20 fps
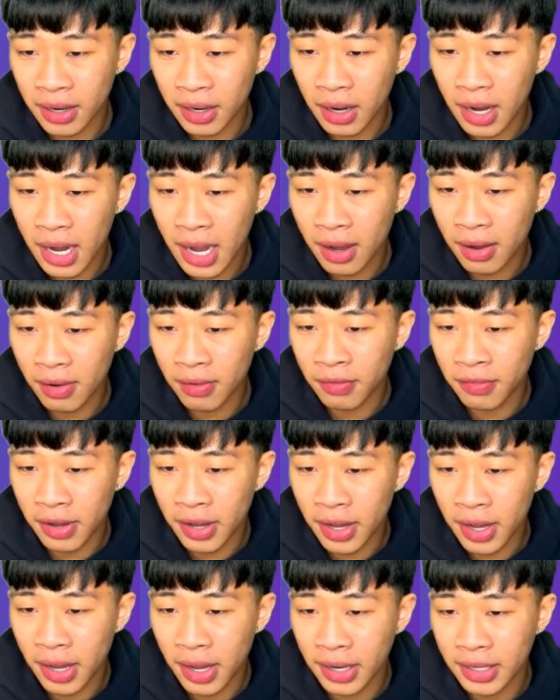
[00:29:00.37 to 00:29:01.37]
I have
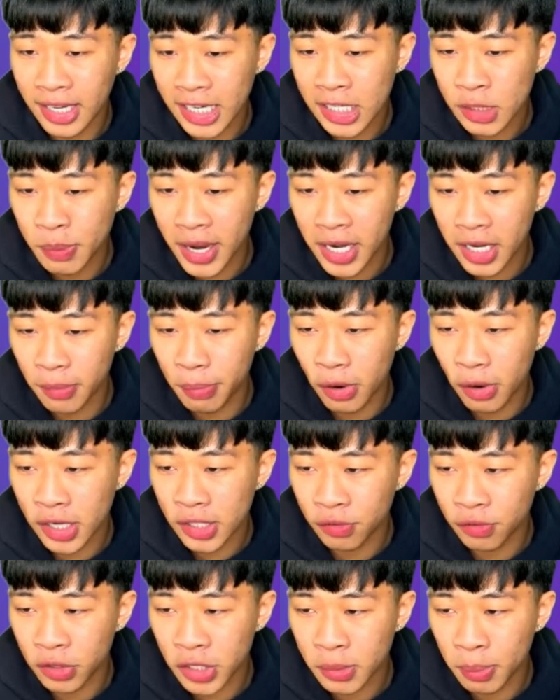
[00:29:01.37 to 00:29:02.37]
the expected points
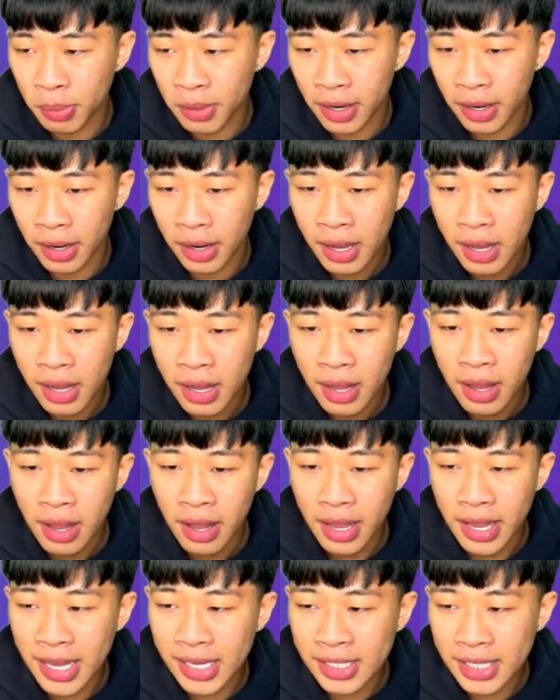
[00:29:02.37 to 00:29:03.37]
for each player.
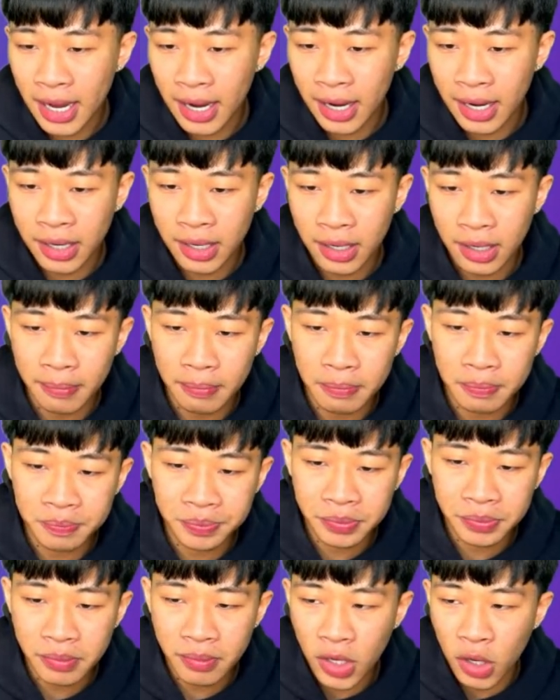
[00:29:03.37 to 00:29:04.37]
Isaac
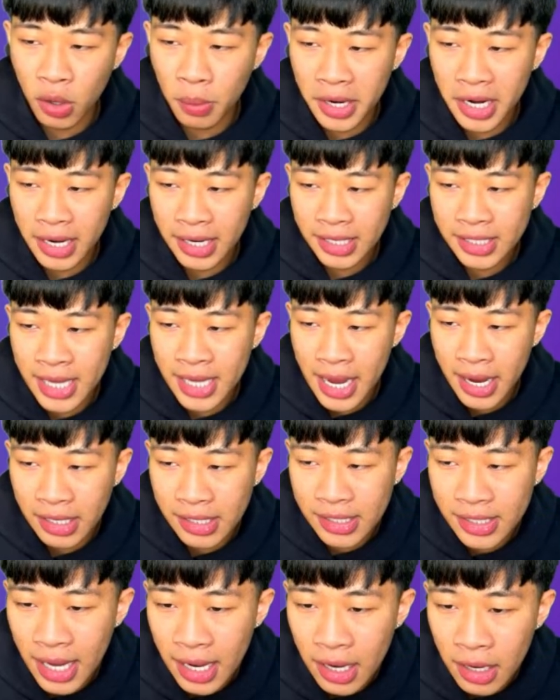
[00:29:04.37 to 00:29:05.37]
coming in at
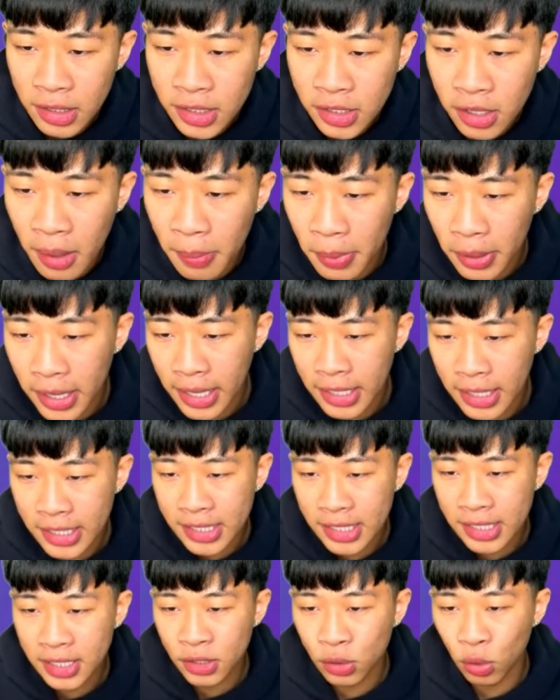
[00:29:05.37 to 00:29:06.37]
second, Salah at top. Again, this
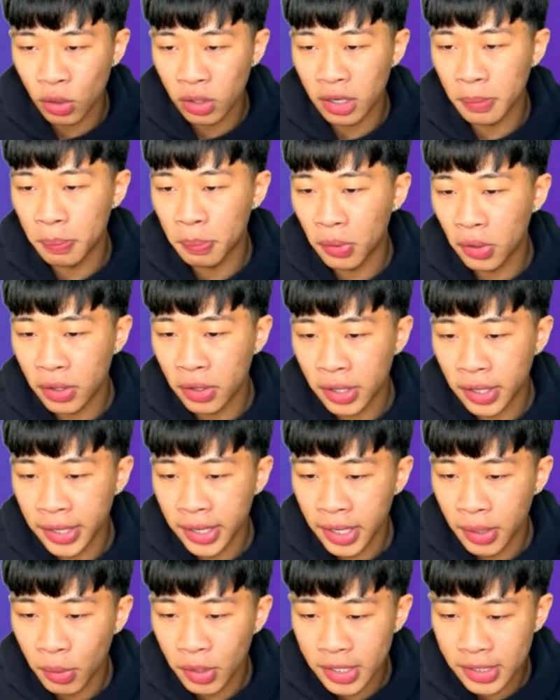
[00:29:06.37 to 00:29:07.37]
is sorted
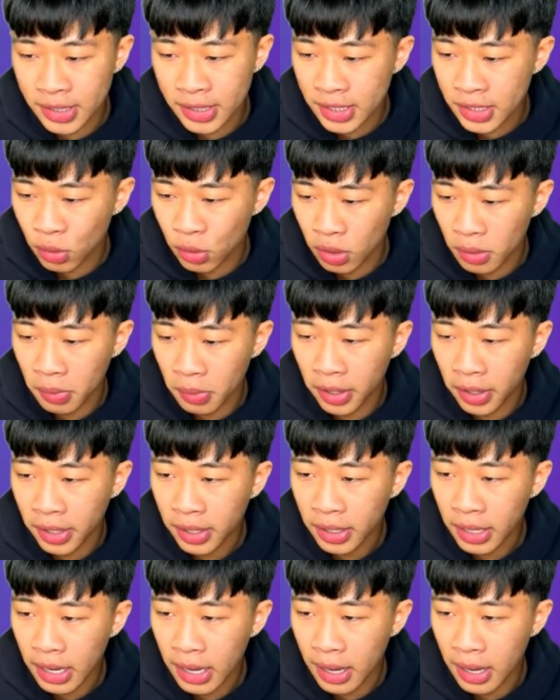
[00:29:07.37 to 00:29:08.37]
by, what is this sorted by?
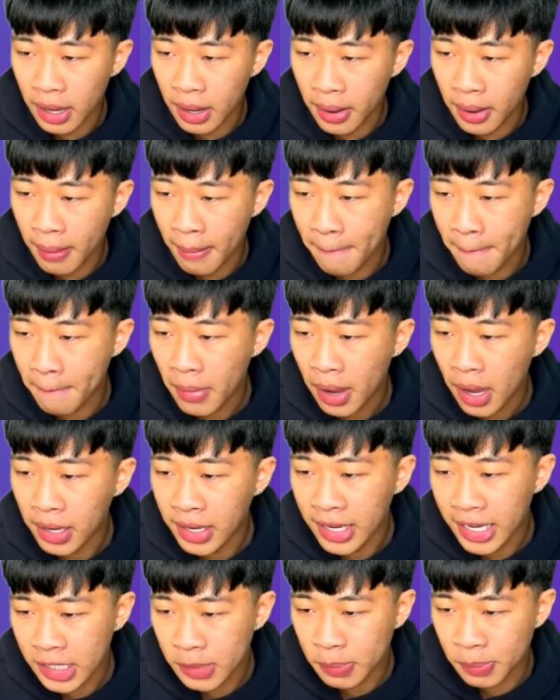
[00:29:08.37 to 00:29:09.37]
I
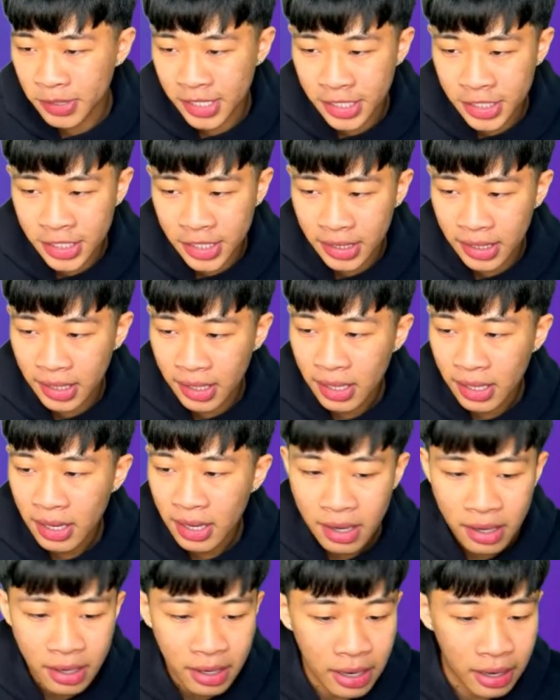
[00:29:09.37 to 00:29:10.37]
think it's position,
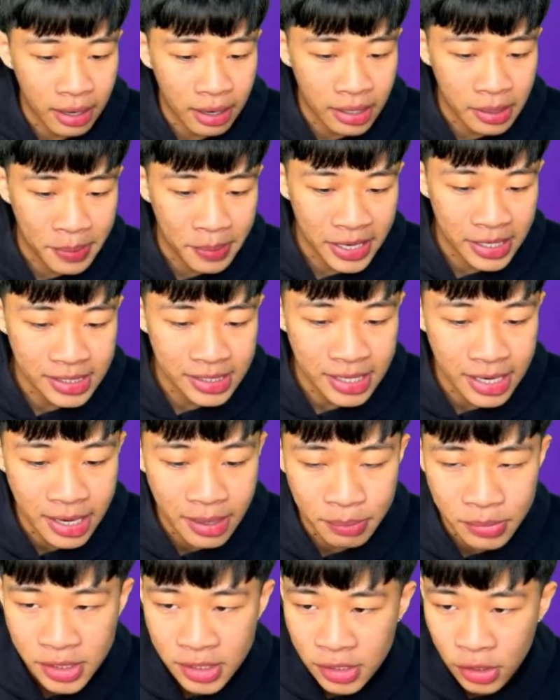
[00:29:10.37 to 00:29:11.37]
the biggest
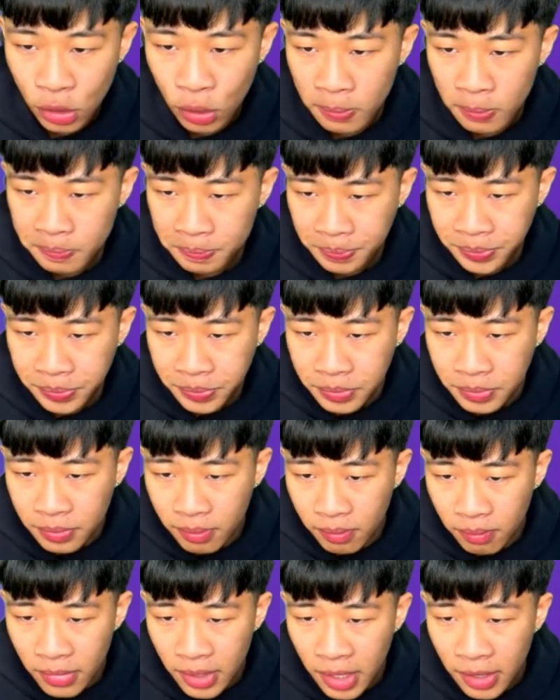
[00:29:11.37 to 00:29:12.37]
names. So
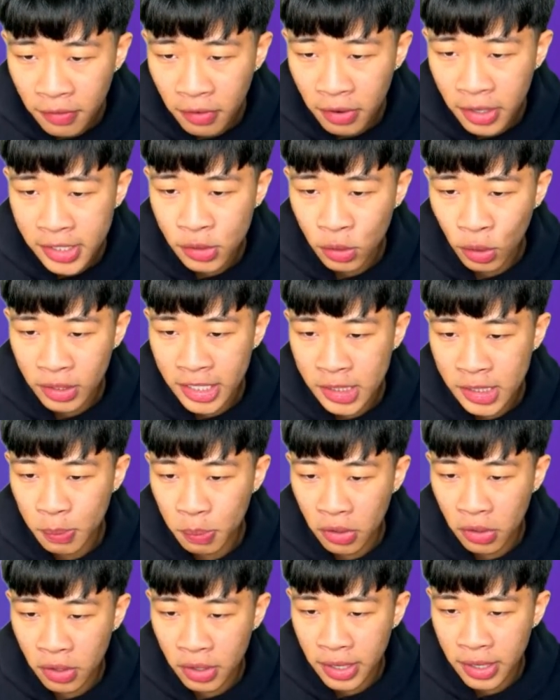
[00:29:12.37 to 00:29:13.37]
if I sort this
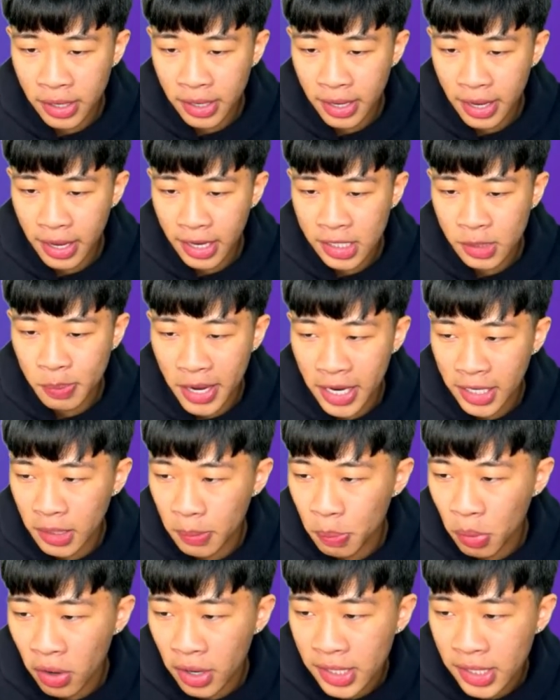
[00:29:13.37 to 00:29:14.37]
by expected
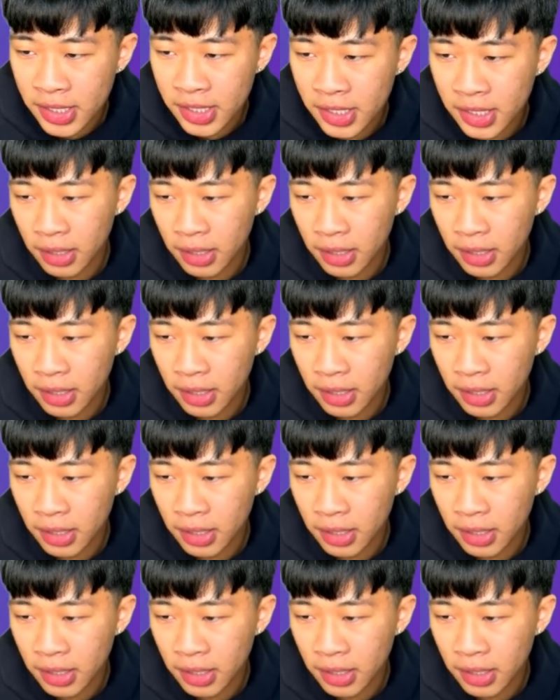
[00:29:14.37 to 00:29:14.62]
points,